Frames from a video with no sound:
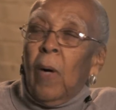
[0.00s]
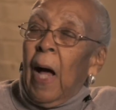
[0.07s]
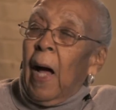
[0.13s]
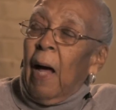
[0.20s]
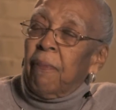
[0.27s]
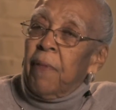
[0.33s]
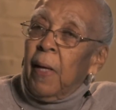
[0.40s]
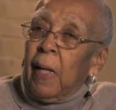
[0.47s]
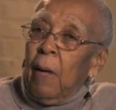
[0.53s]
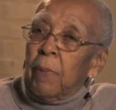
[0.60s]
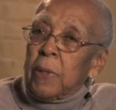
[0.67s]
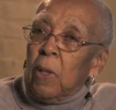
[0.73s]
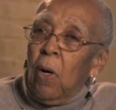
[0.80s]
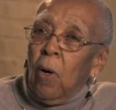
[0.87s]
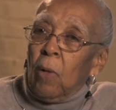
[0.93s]
Well, I think I
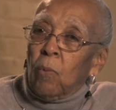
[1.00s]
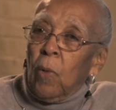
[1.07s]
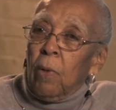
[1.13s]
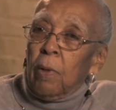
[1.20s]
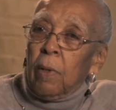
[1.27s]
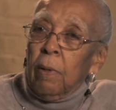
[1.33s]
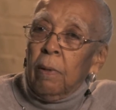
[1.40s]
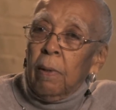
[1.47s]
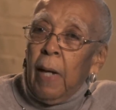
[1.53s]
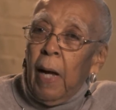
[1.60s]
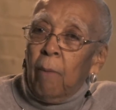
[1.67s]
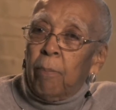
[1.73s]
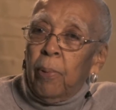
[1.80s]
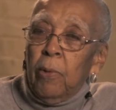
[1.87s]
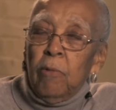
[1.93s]
was a hard worker.
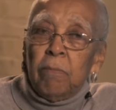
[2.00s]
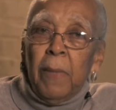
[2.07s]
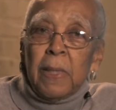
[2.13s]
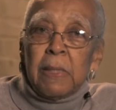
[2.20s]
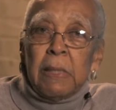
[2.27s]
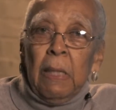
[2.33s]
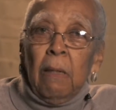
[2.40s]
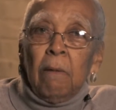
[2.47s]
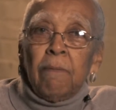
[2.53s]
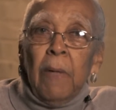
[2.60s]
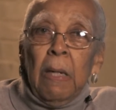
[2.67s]
I proved myself,